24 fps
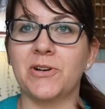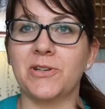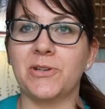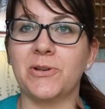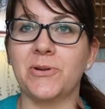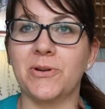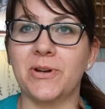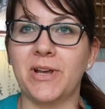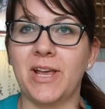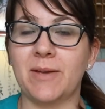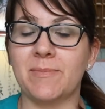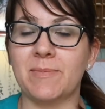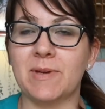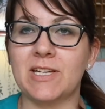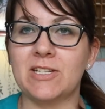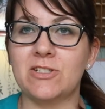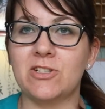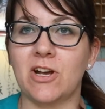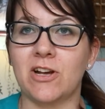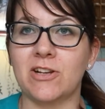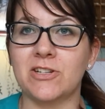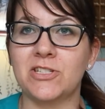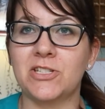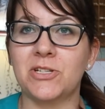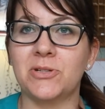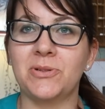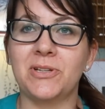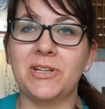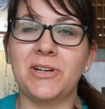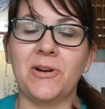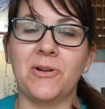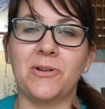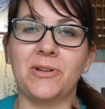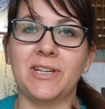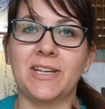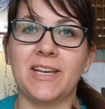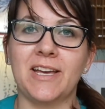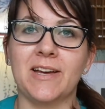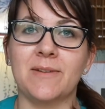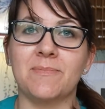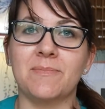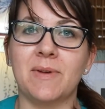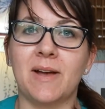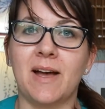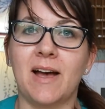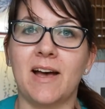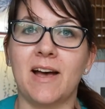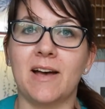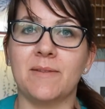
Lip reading: your image onto linoleum